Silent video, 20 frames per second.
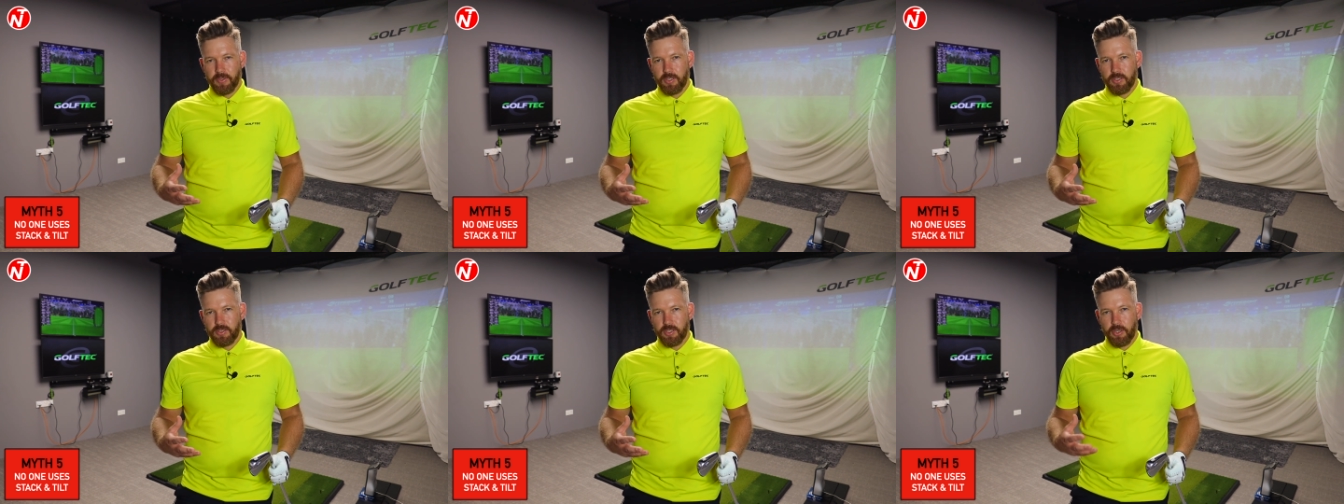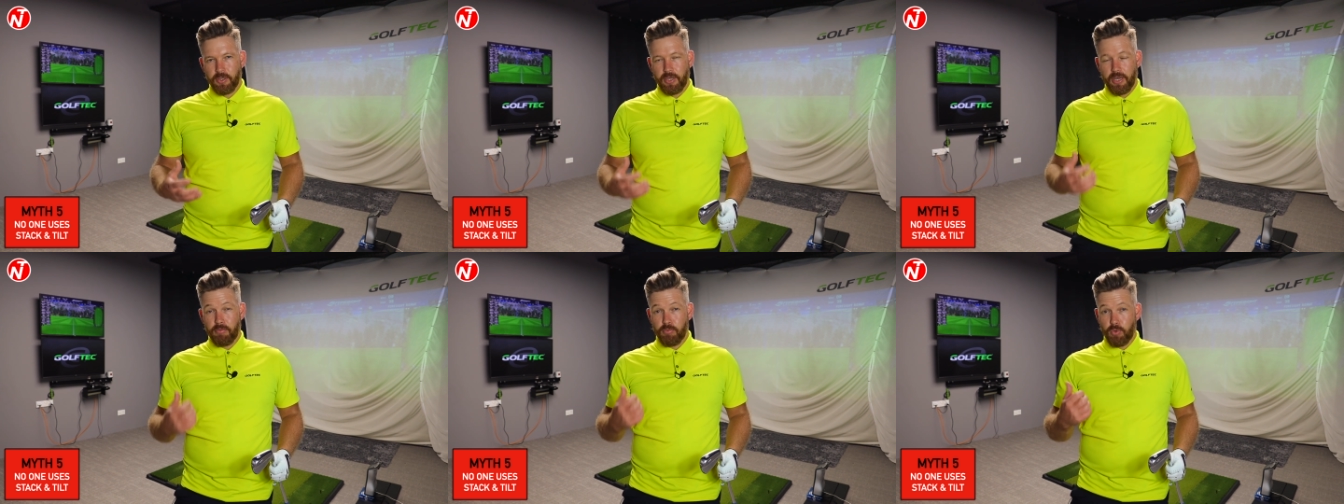So
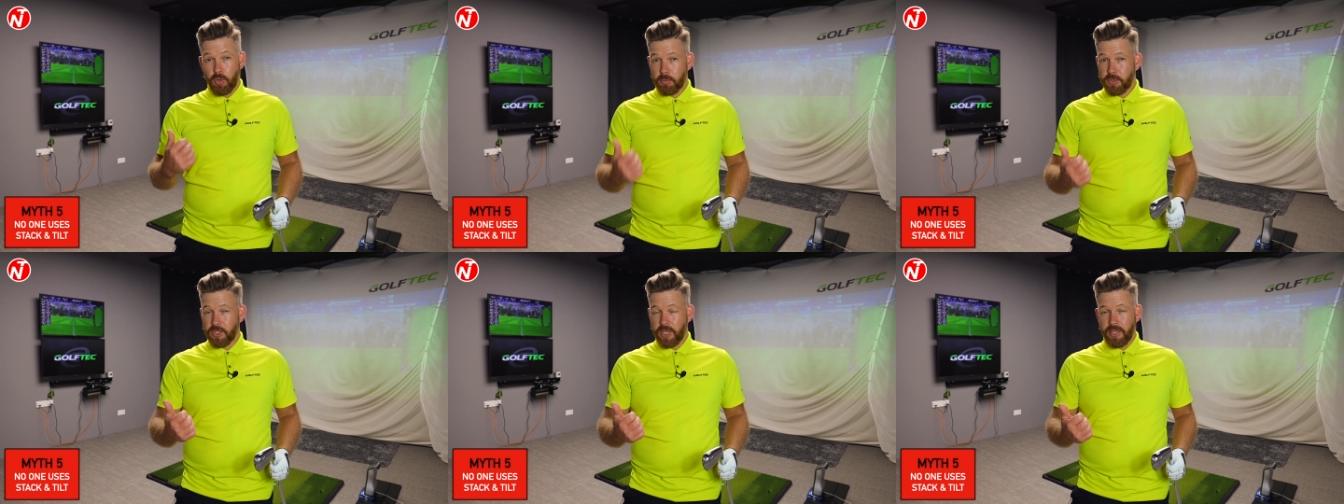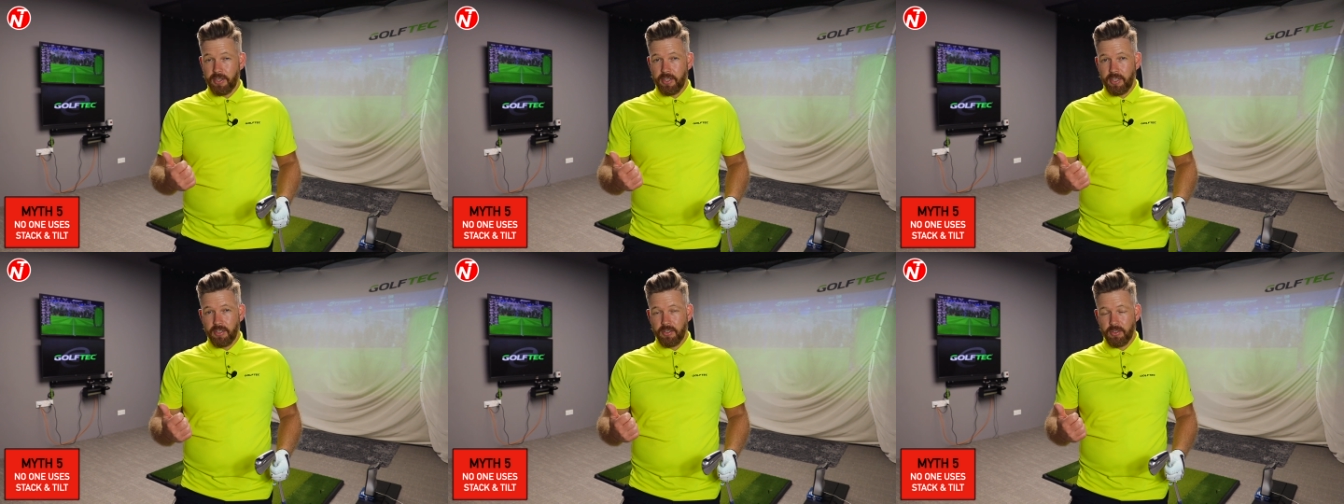you have Rob
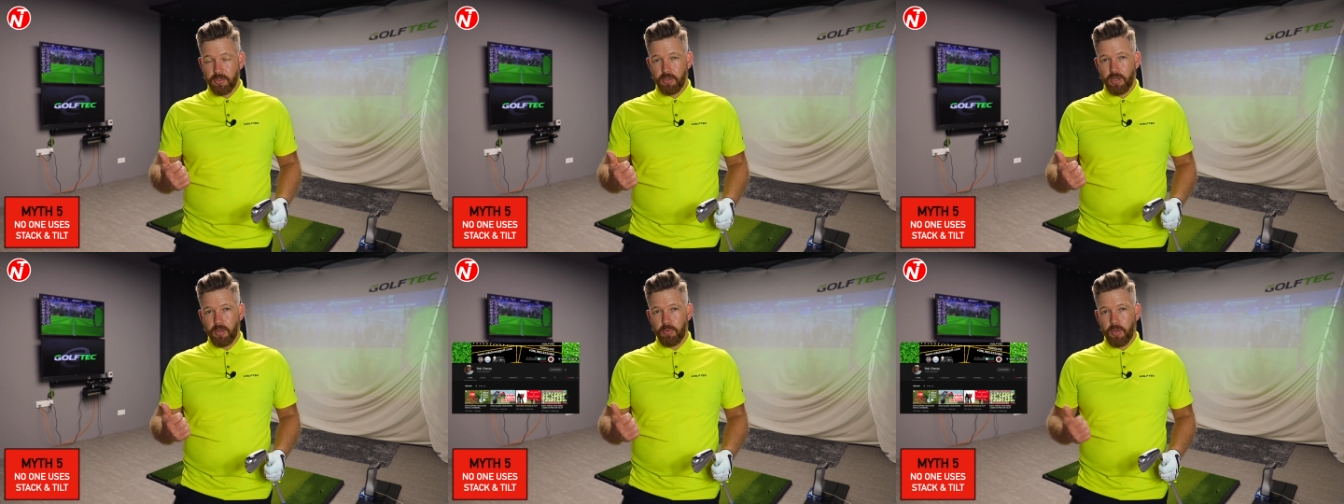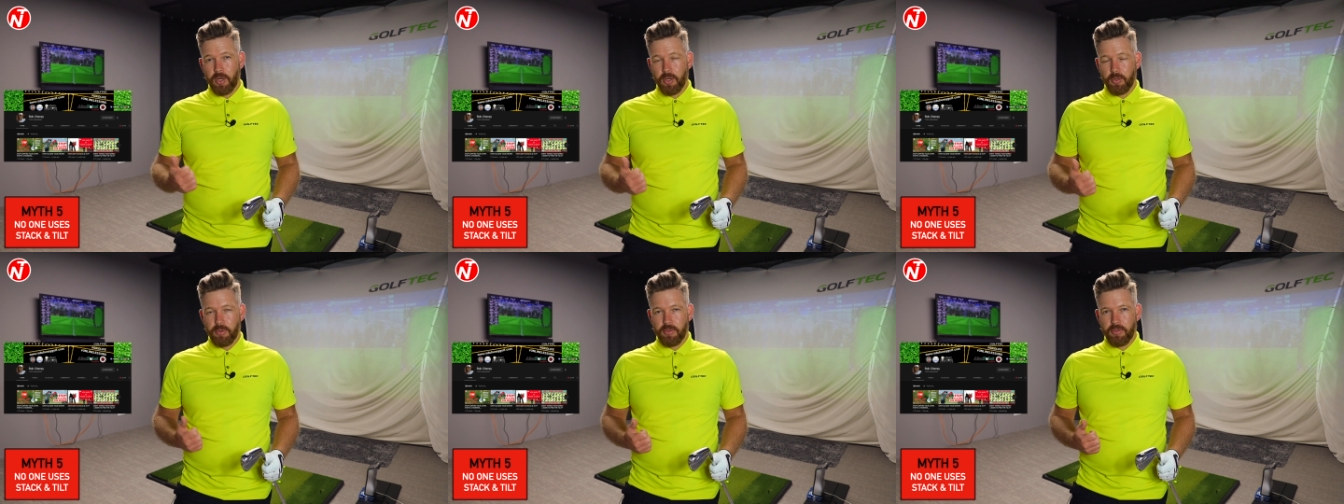Cheney, who I
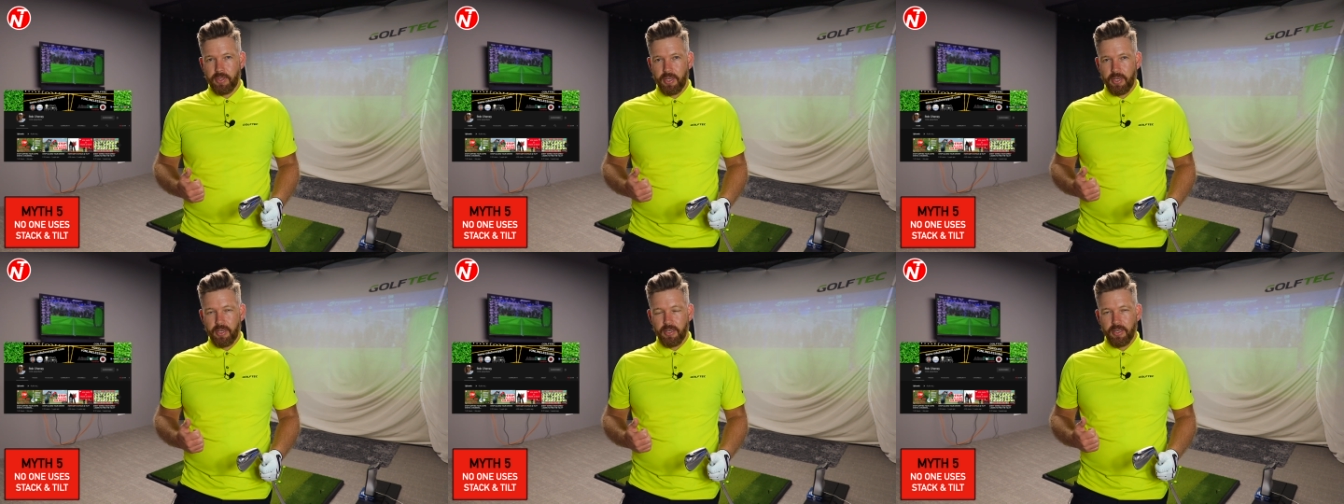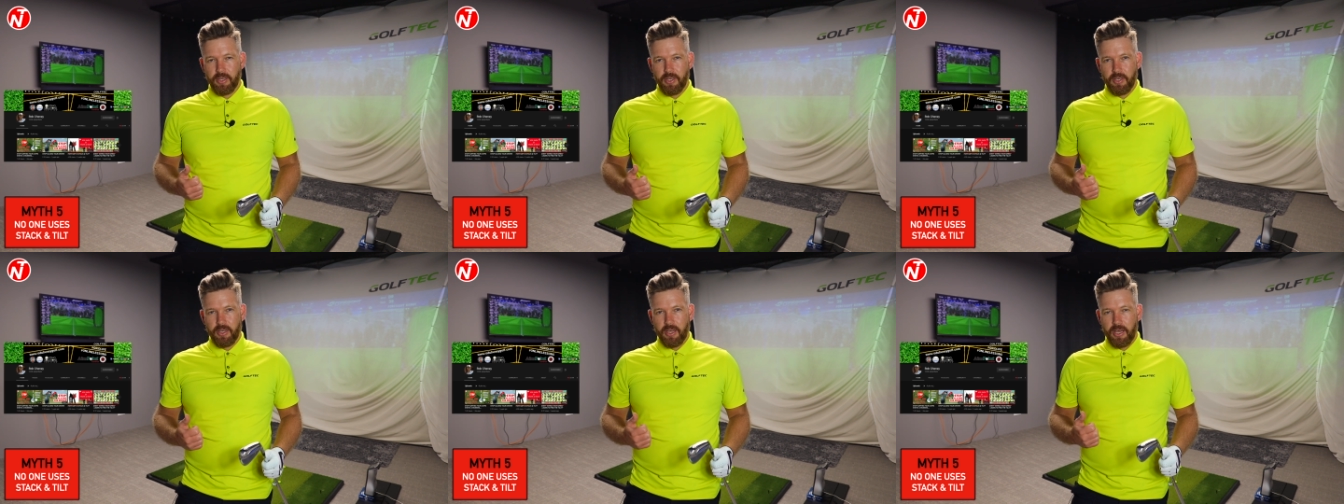work with here
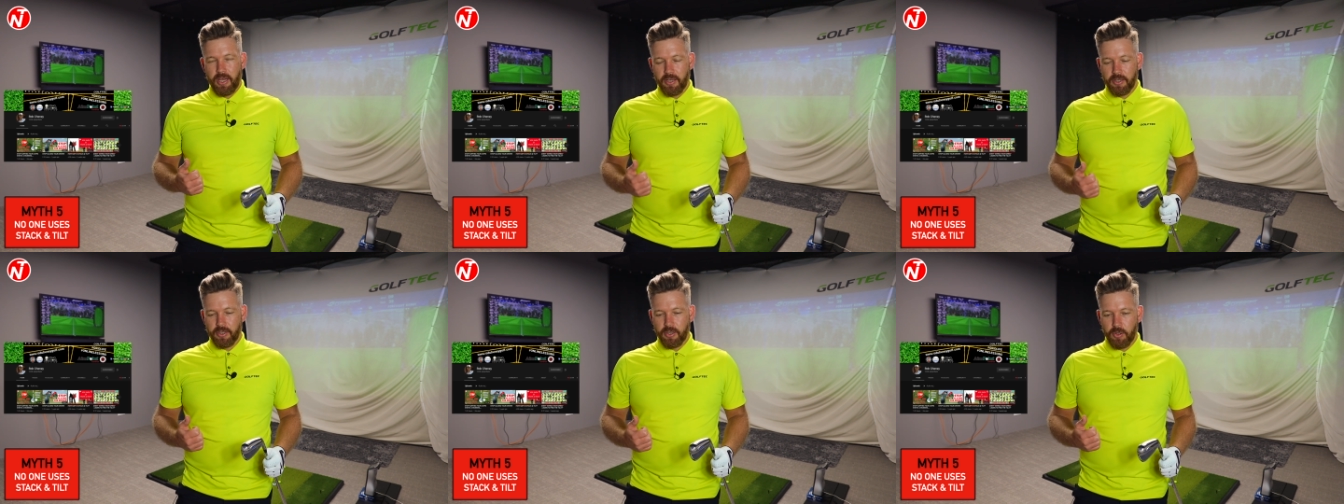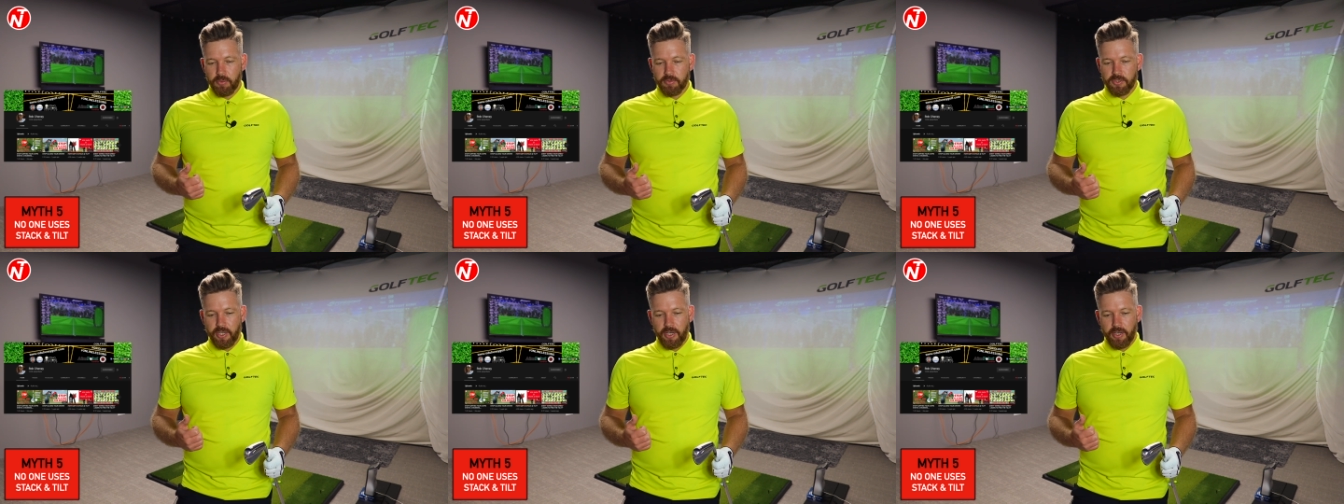at
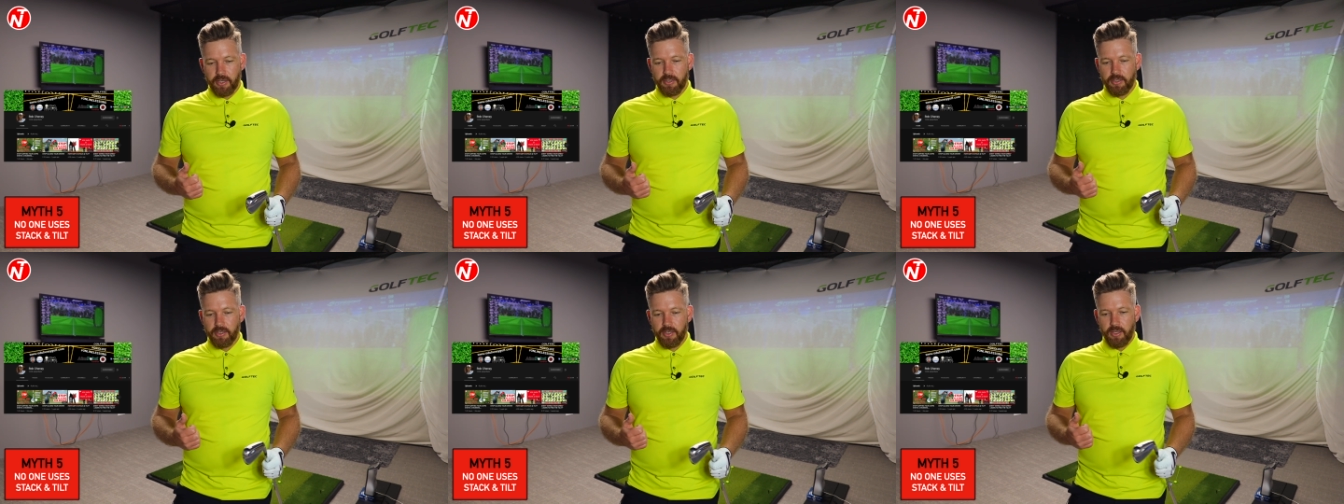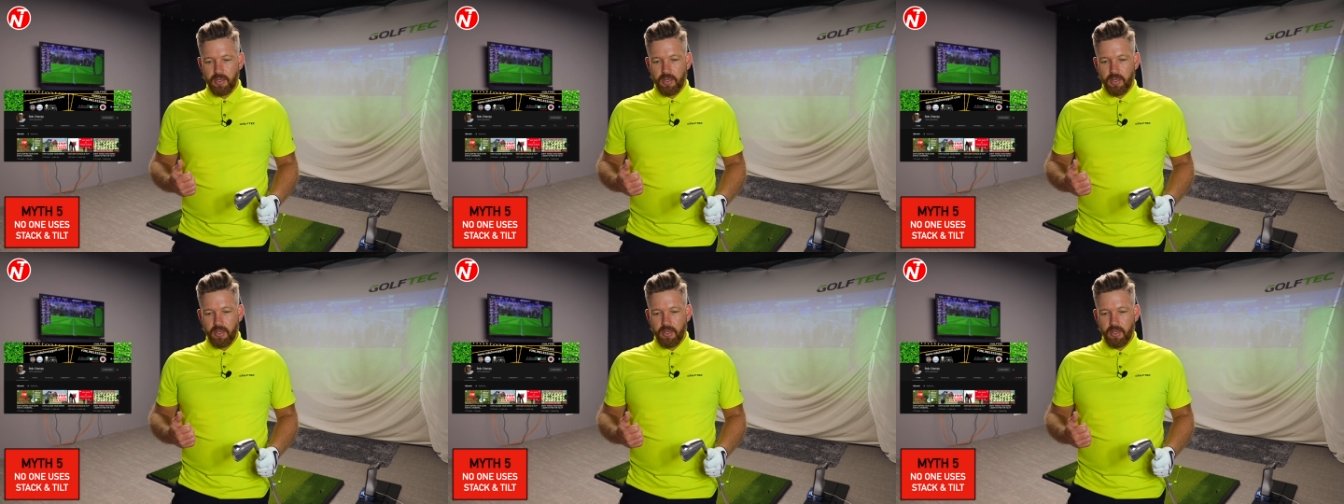GOLFTEC,